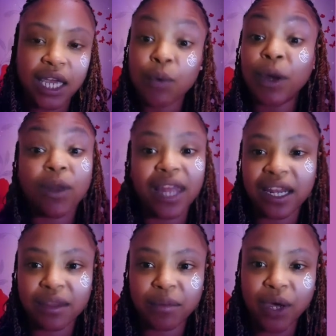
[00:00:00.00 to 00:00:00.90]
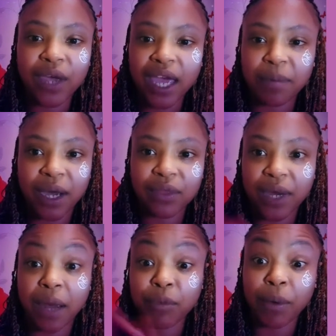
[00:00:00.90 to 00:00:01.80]
not letting them know, hey, by the
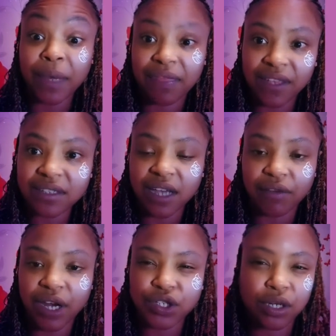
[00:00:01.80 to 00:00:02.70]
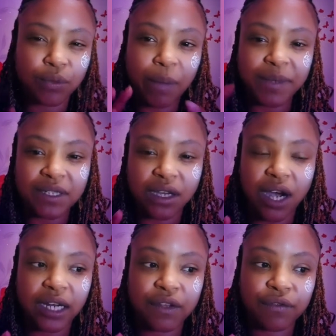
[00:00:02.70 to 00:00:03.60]
way, I'm growing in this direction, and we're busy
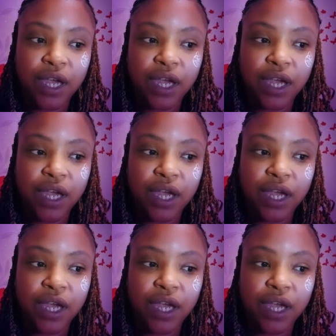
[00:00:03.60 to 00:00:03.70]
kind of